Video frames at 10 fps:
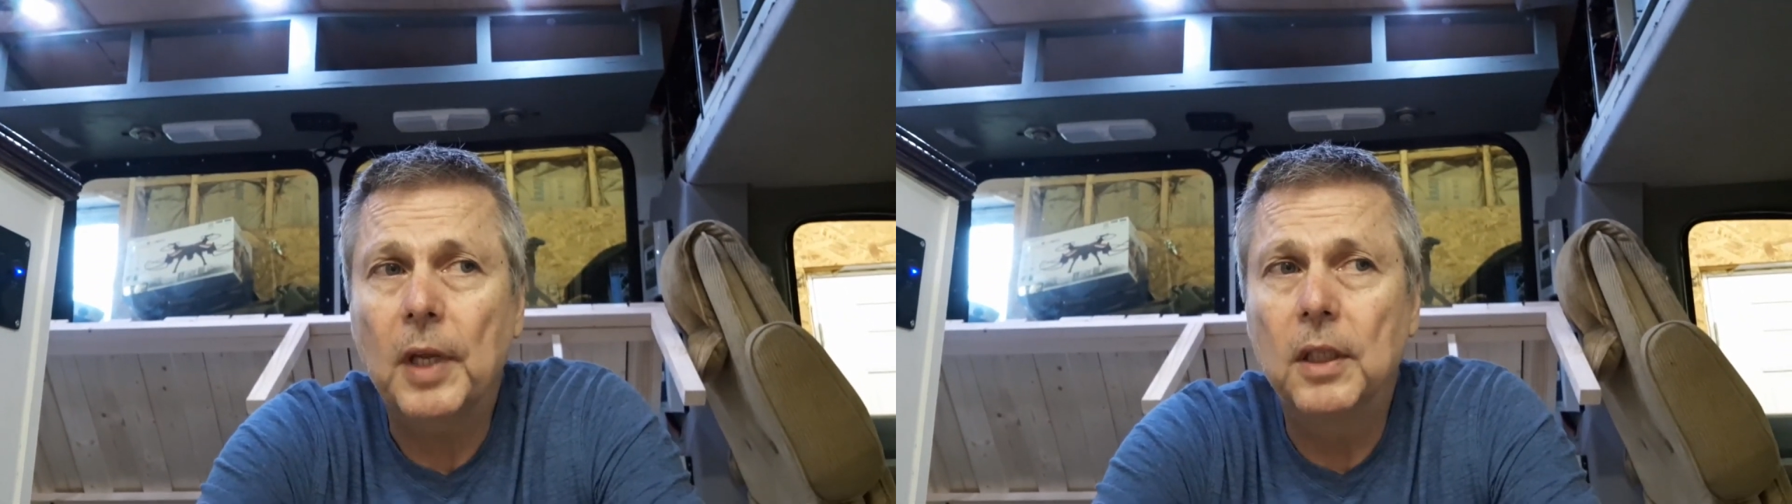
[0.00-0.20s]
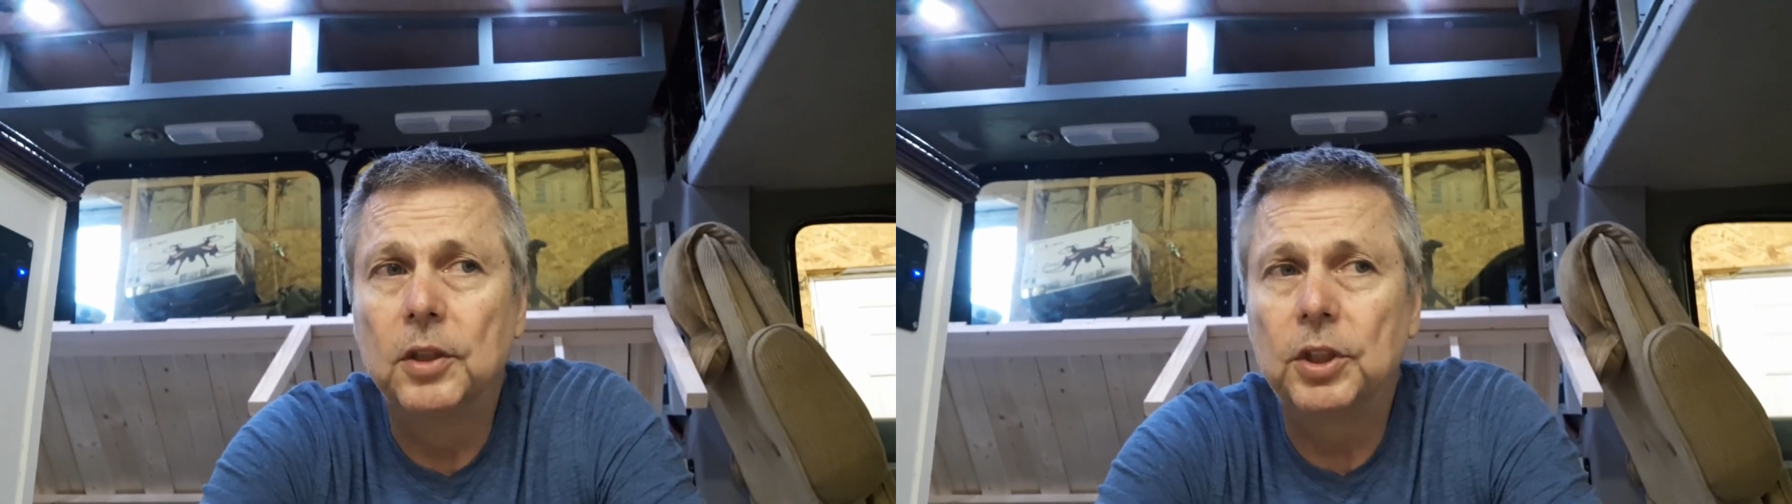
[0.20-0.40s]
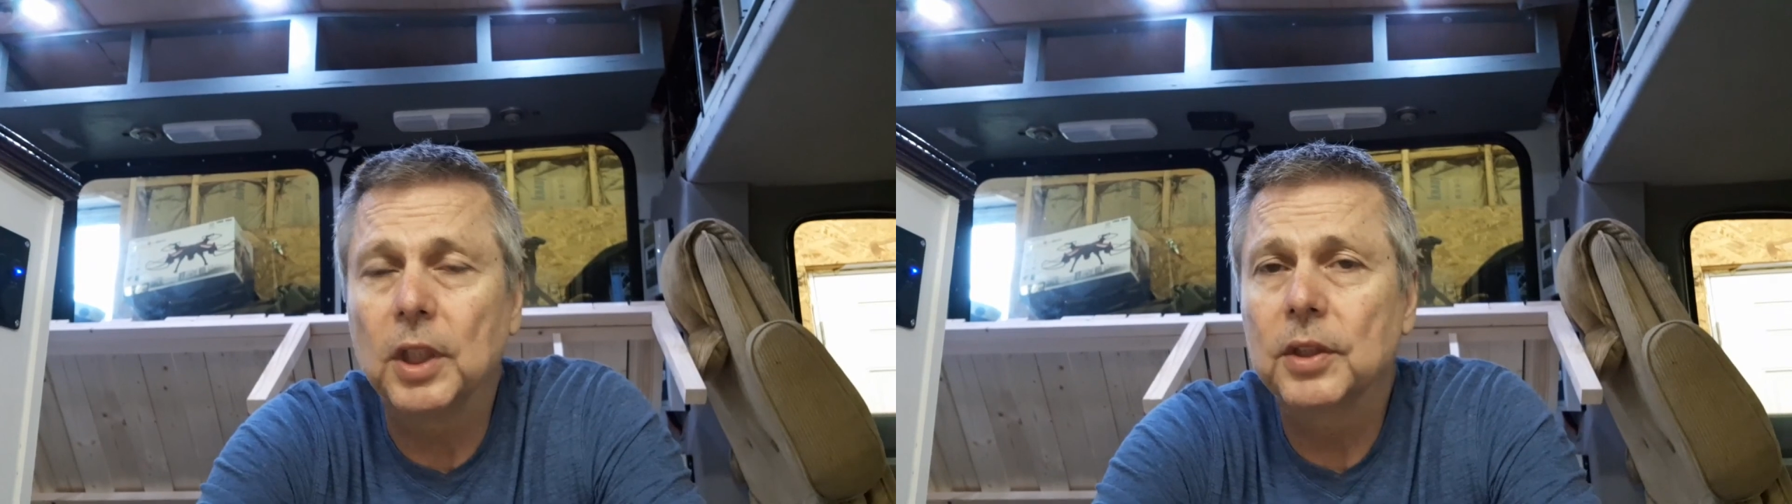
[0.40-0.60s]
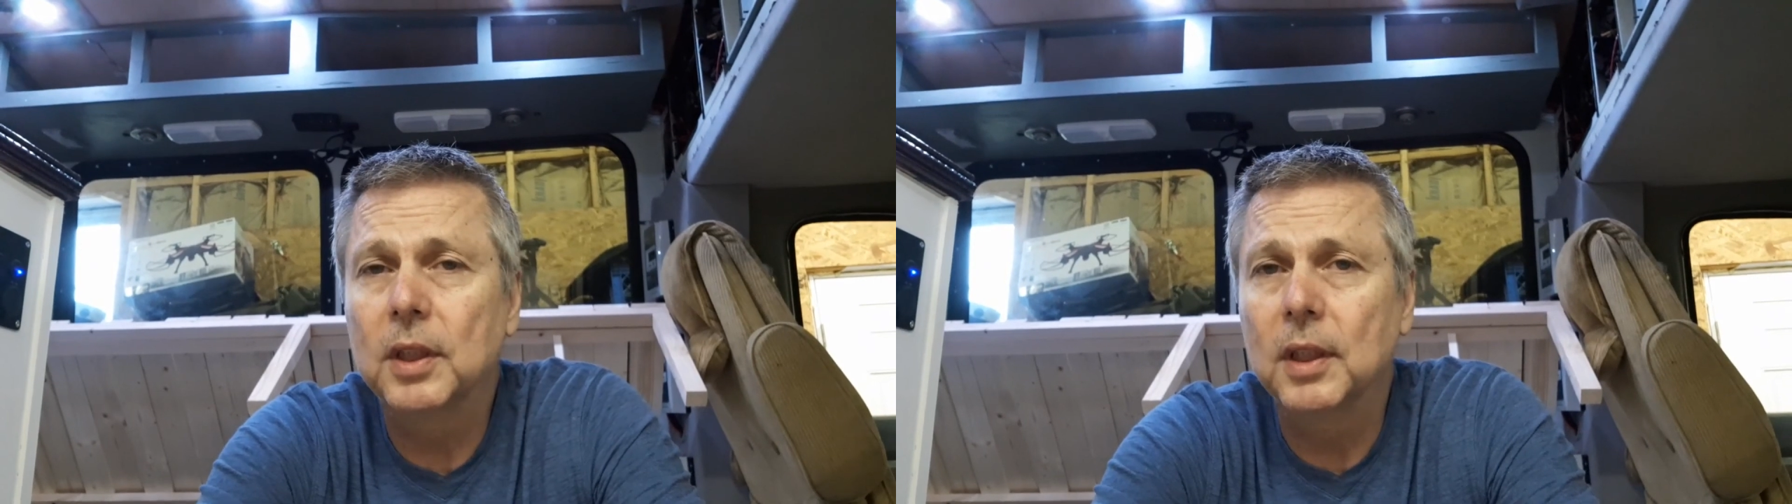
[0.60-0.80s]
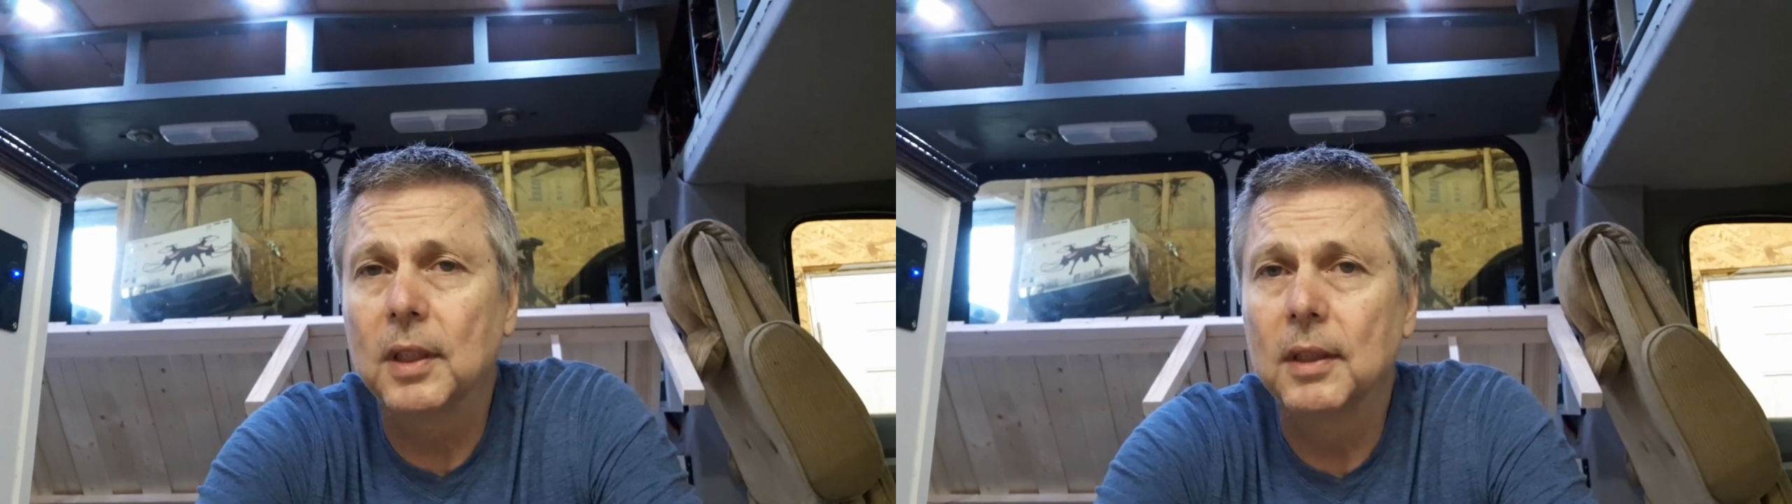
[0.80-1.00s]
just
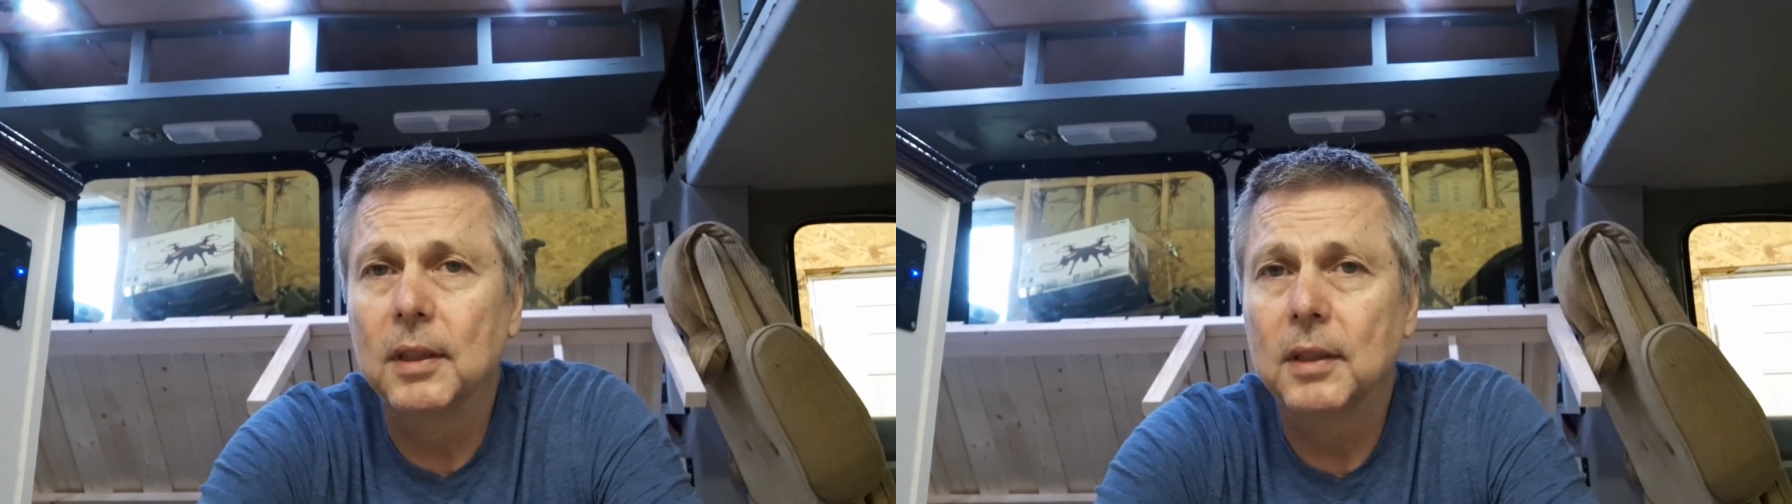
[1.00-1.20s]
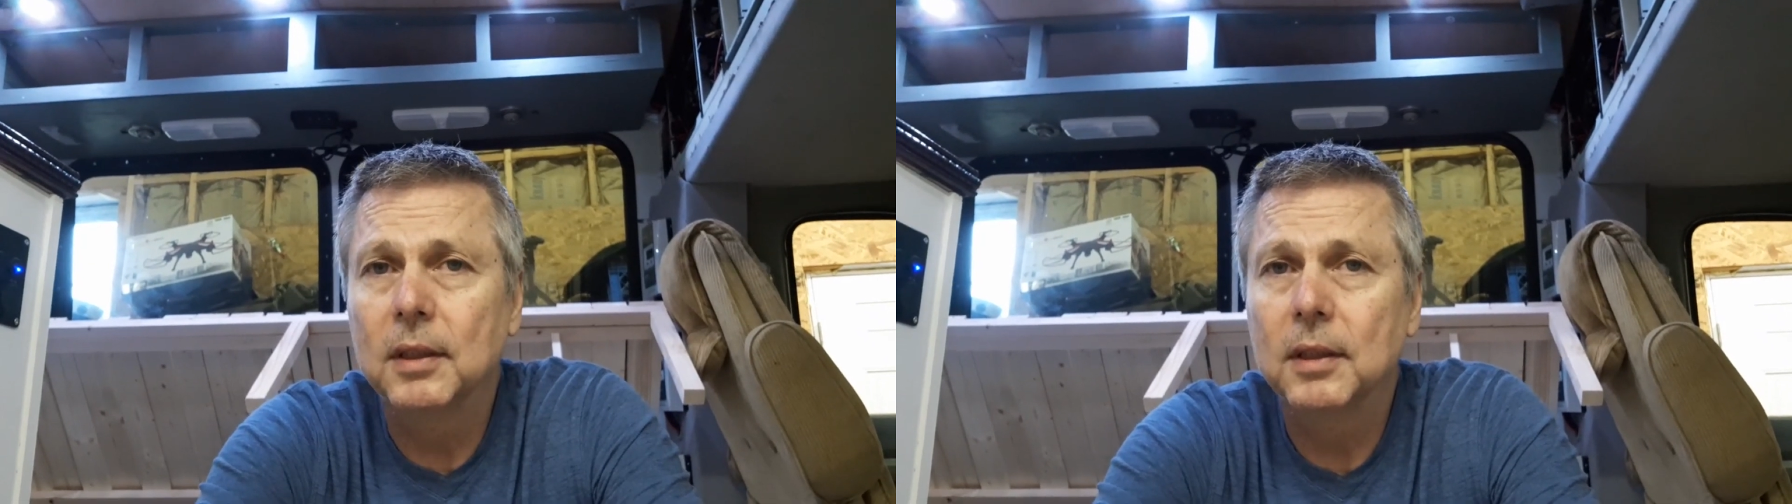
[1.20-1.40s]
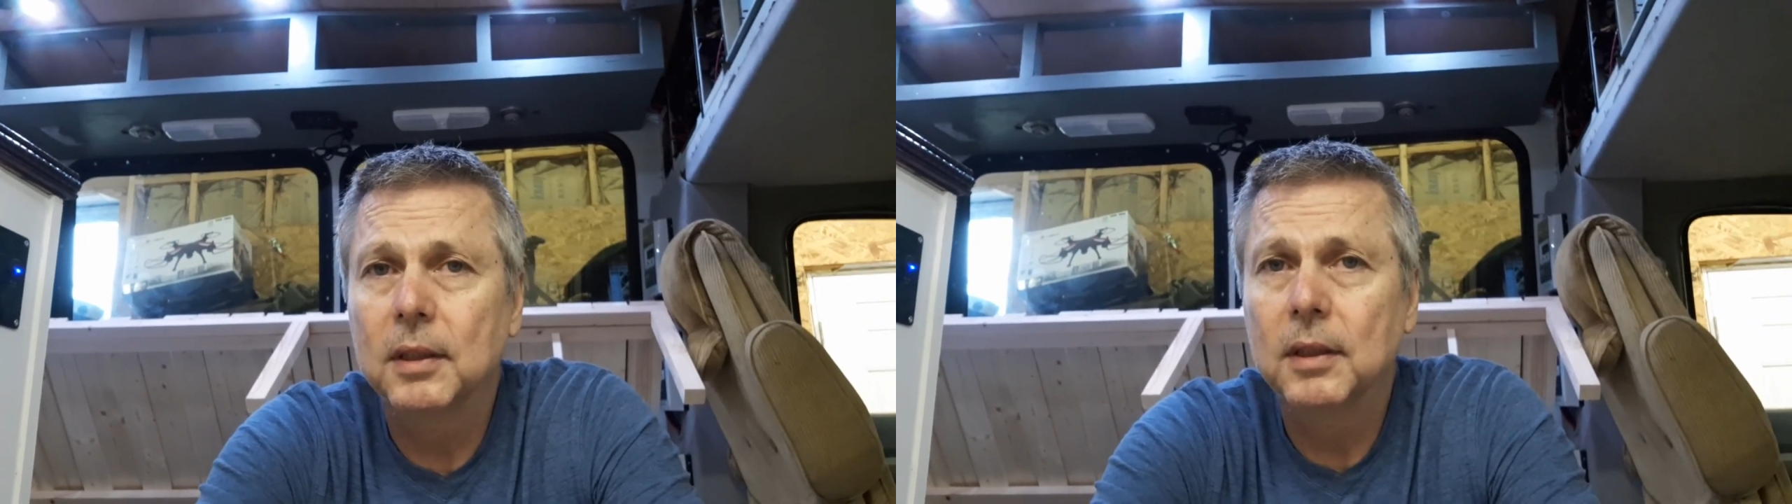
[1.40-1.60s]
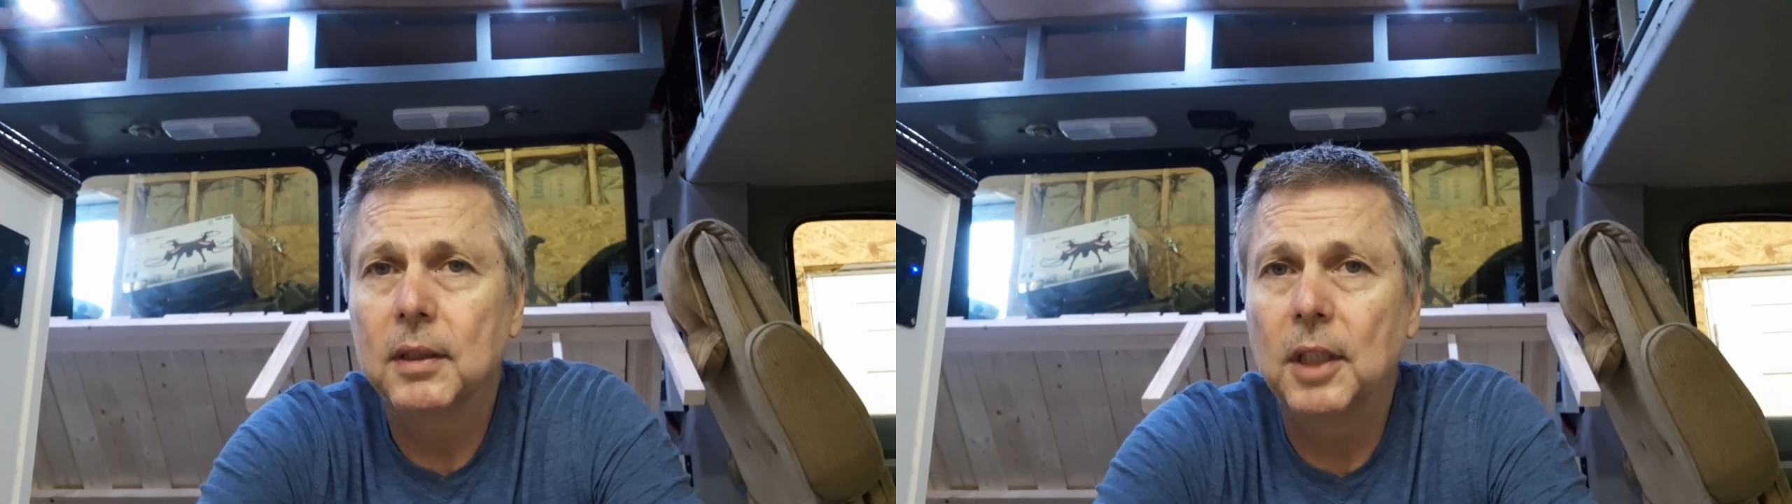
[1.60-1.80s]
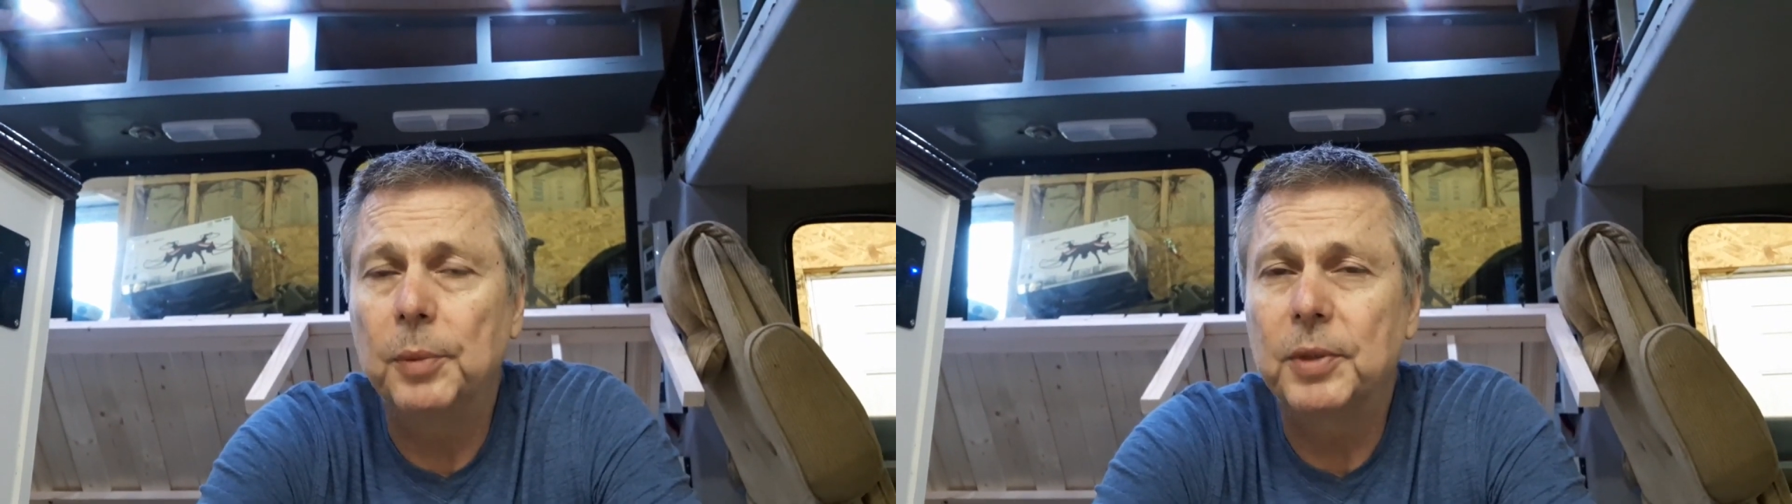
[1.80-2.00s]
to keep